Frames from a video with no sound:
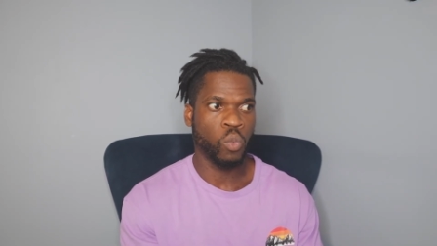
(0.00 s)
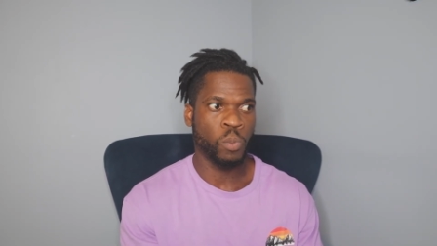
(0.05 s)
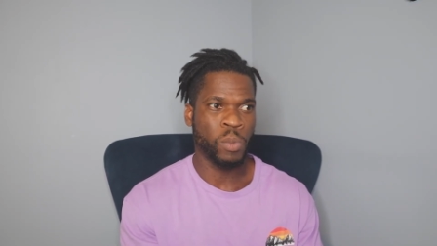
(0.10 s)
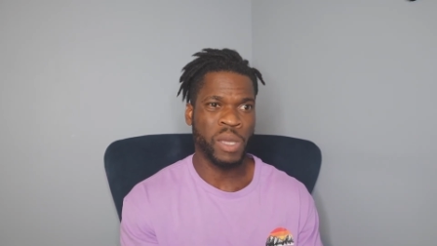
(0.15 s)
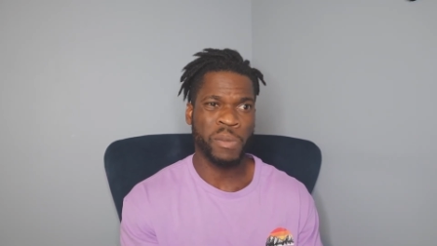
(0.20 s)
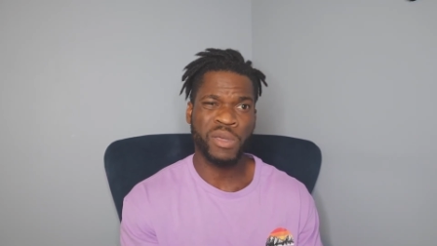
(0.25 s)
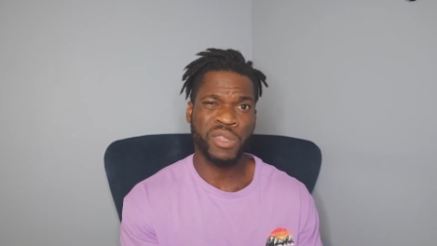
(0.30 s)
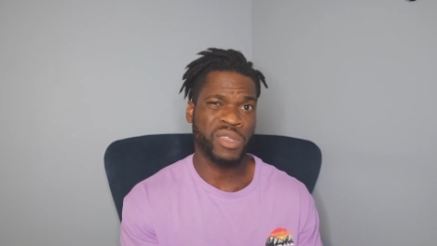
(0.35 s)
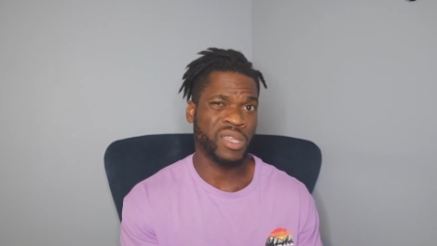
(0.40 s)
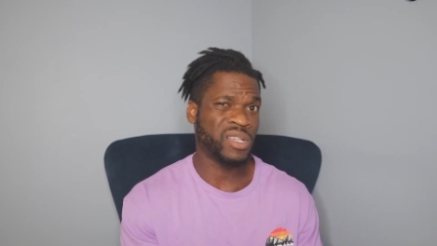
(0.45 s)

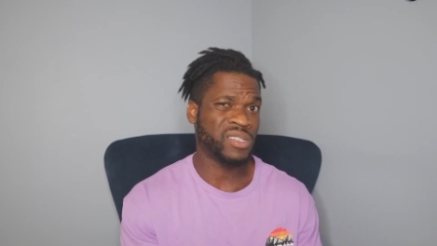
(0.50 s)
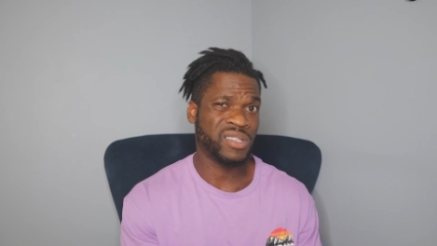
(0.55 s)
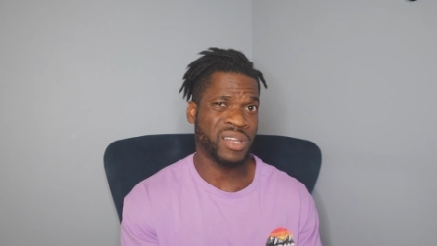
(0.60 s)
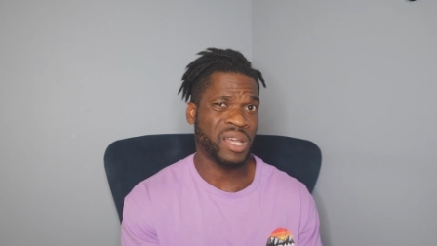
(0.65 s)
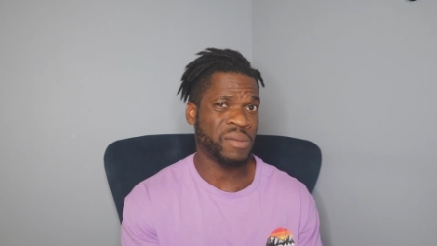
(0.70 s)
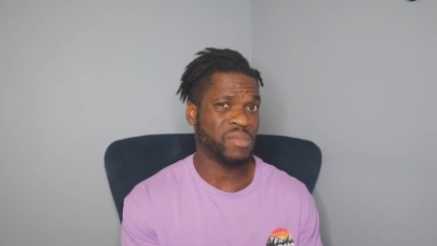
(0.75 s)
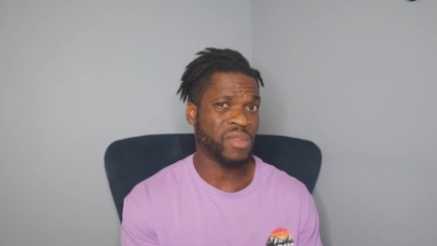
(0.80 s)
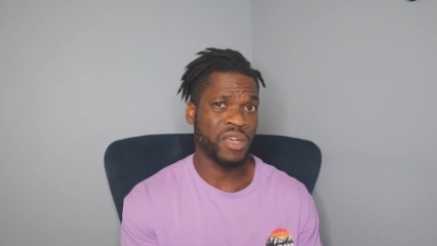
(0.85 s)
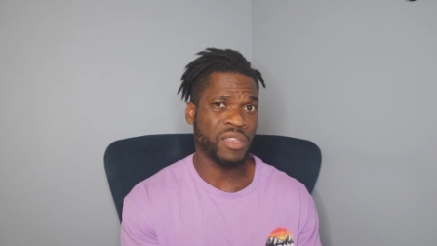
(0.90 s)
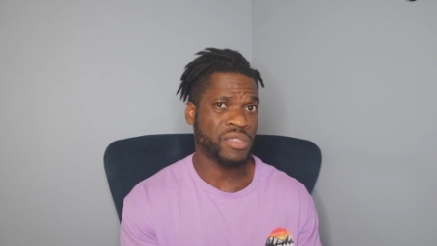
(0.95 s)
maybe things
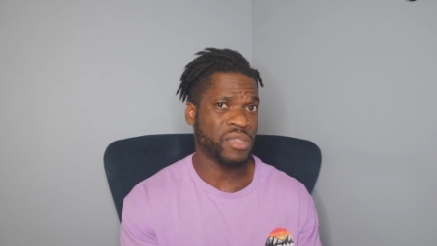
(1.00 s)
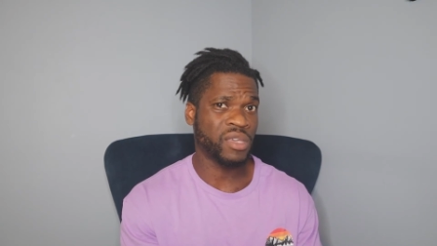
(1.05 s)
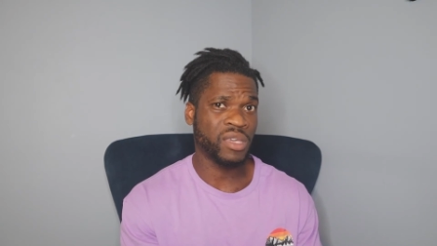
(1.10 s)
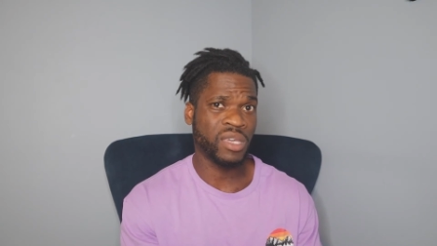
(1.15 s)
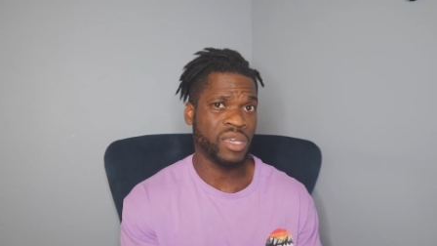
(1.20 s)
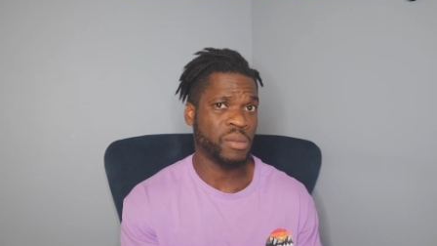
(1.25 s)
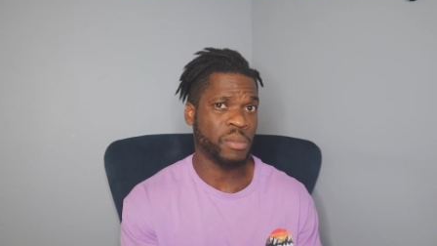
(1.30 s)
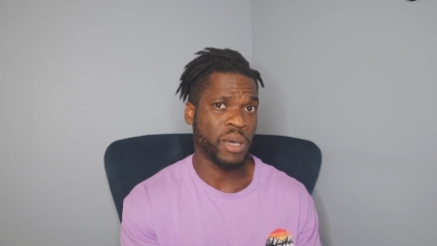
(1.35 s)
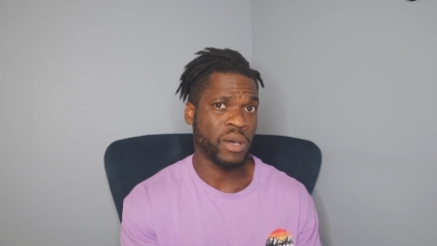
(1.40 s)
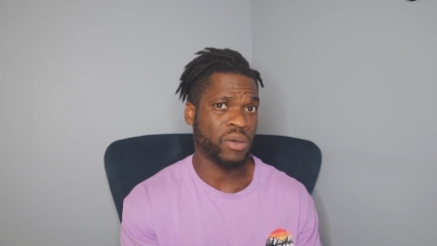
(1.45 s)
that I'm not
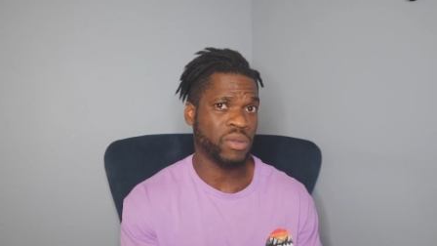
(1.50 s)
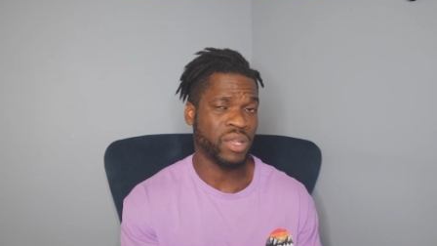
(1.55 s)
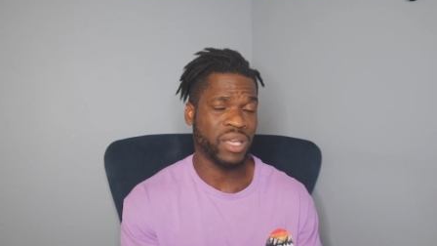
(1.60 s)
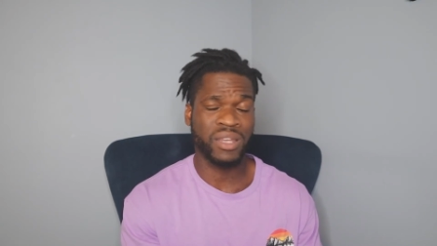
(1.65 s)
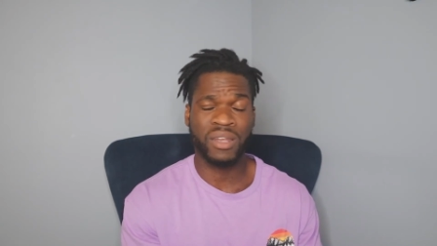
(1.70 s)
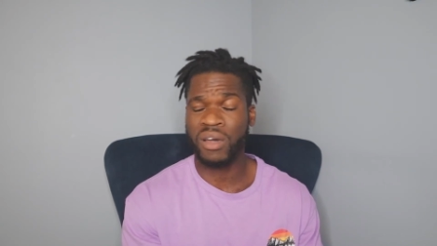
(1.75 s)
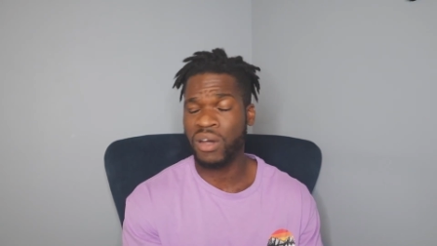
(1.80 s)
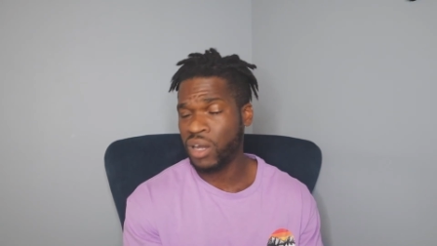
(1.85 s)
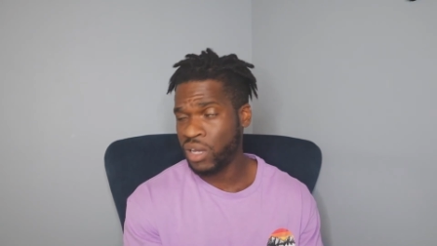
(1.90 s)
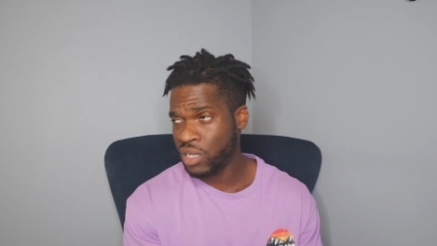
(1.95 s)
thinking
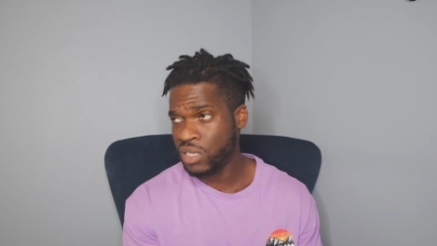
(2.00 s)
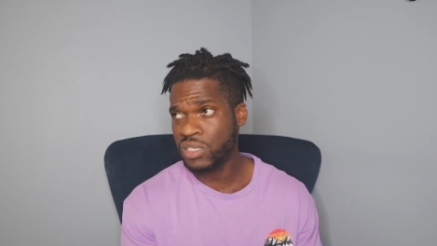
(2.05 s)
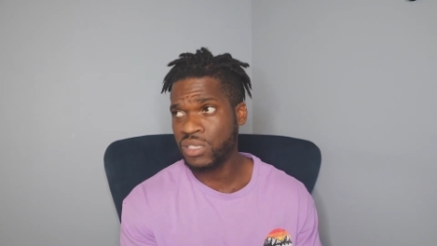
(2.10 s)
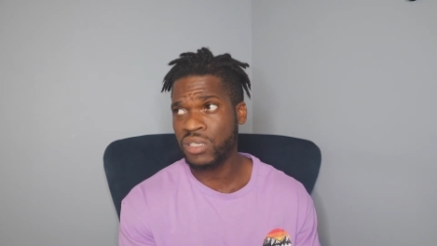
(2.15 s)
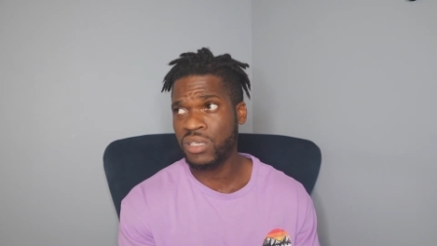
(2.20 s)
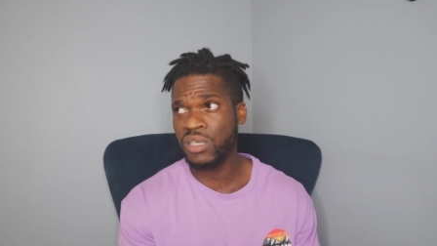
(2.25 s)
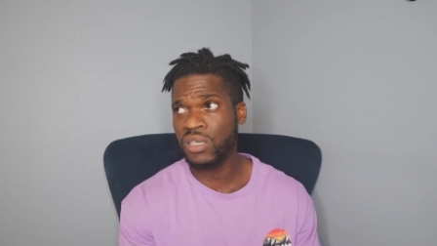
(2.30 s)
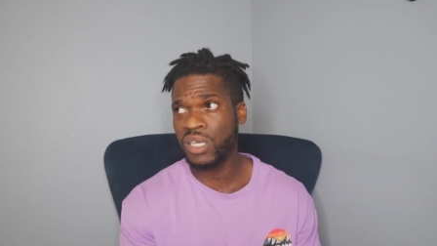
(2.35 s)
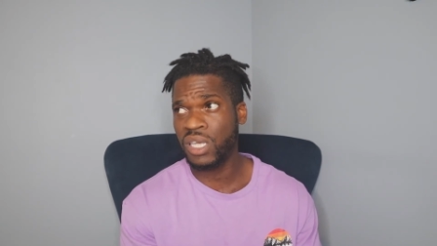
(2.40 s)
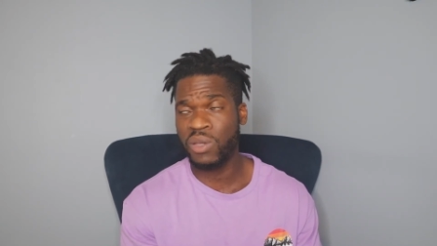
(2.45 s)
about. And
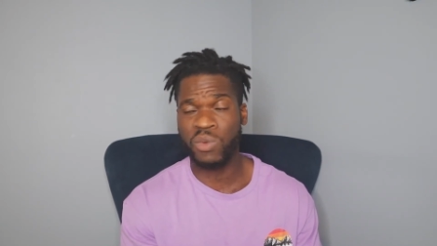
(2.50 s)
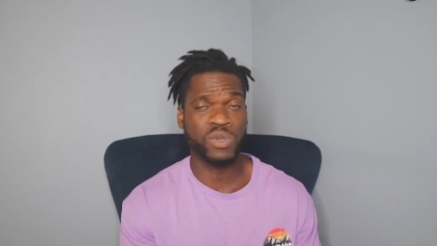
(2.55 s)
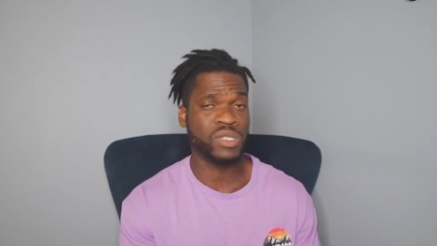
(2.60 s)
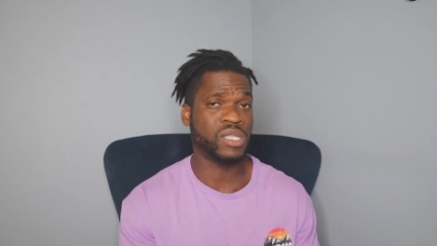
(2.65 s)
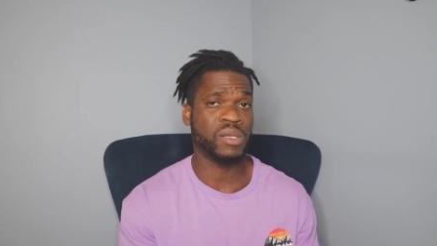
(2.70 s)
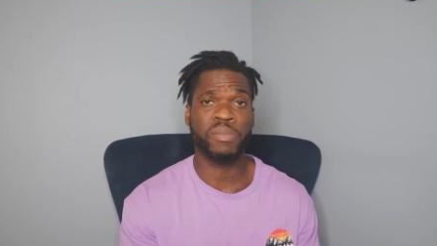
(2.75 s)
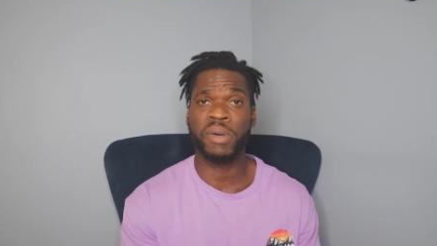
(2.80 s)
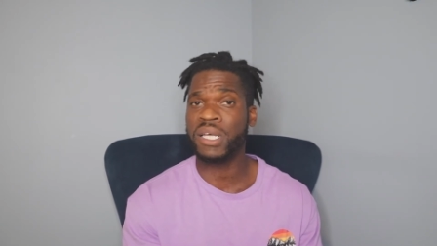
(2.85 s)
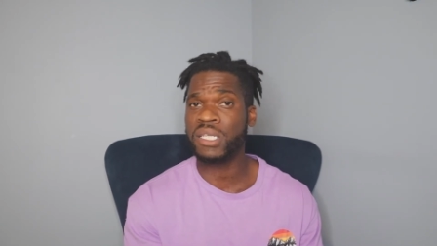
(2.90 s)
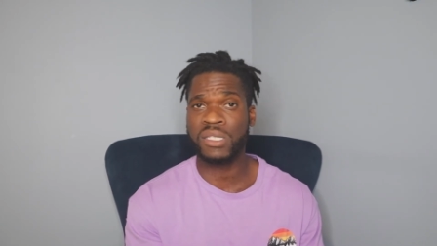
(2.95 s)
honestly, it
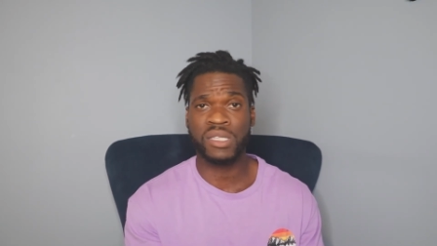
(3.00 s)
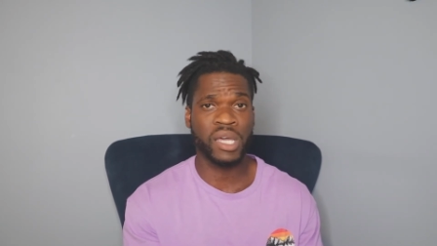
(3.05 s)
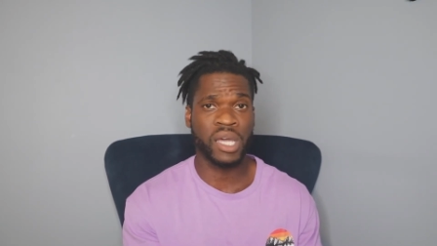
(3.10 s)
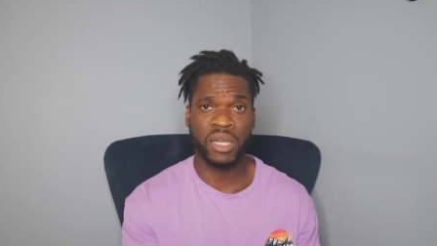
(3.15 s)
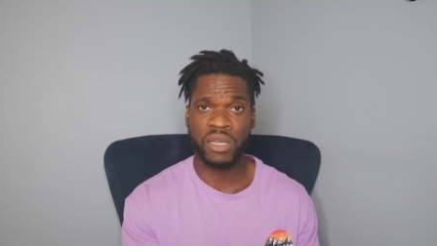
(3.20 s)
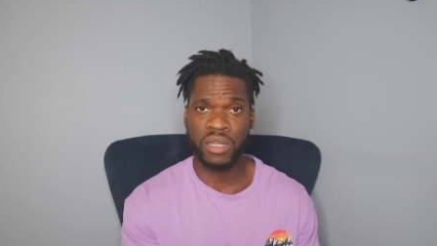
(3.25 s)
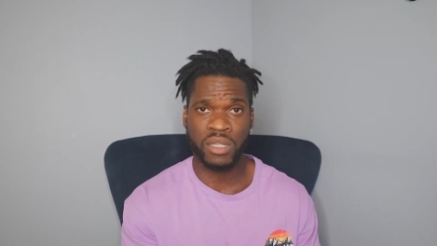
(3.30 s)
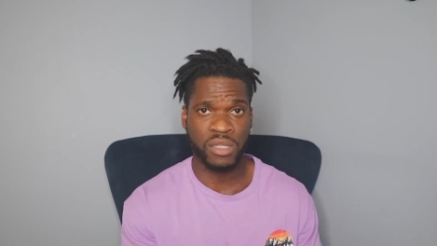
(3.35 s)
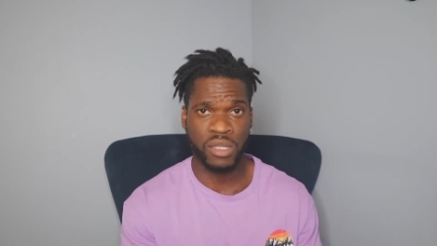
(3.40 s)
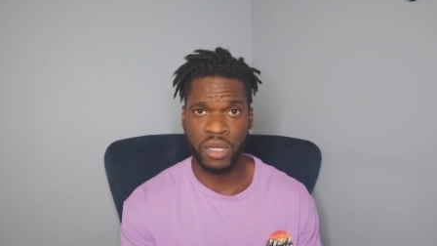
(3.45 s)
was the best thing
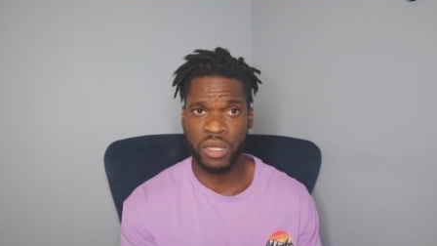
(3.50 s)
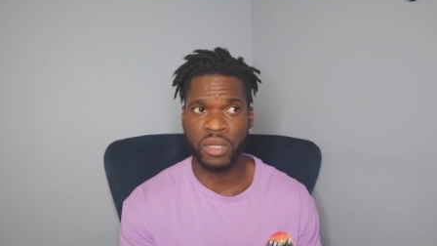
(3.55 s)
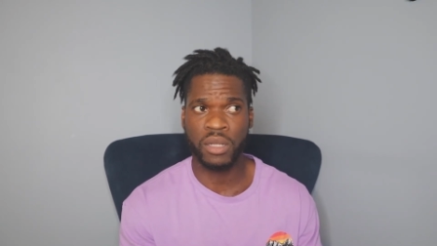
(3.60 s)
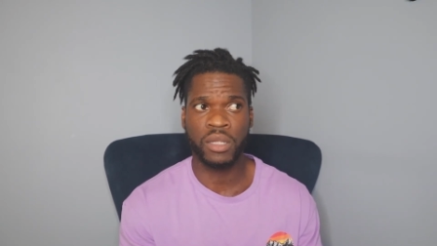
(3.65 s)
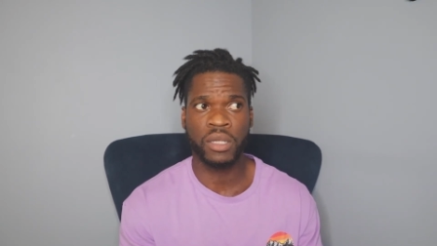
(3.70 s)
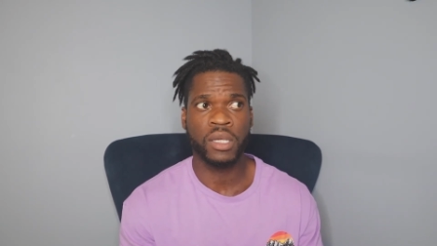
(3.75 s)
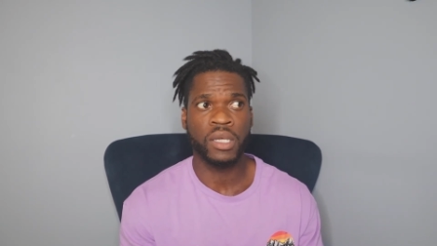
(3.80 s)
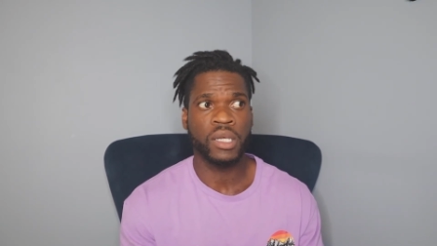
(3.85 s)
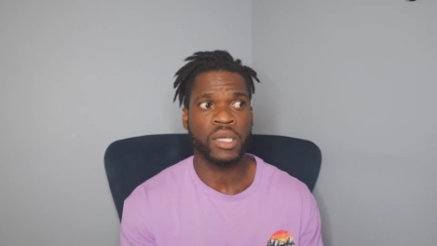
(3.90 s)
I could have done.